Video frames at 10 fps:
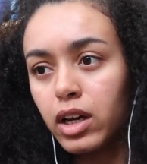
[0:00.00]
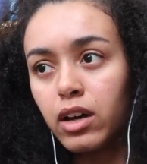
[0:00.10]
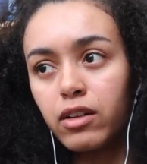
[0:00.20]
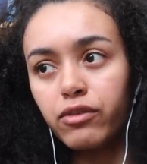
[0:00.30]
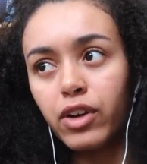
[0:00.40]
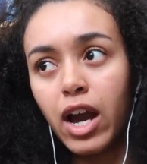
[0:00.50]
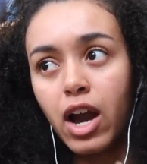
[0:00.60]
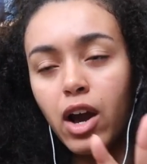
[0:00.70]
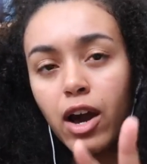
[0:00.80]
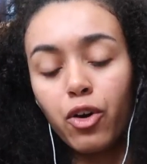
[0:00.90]
of
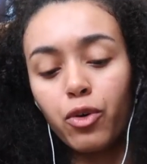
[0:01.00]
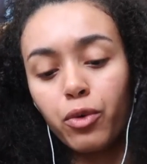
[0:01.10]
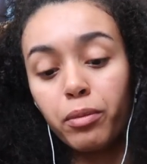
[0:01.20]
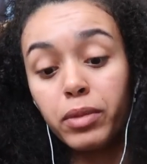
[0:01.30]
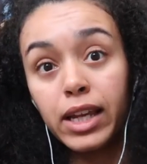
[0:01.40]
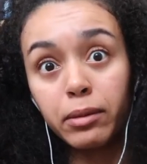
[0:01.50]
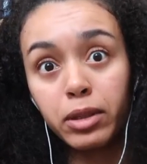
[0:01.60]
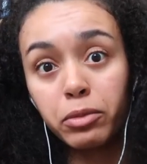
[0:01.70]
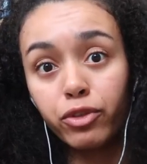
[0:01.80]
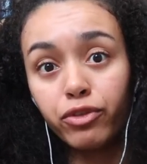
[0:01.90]
how black people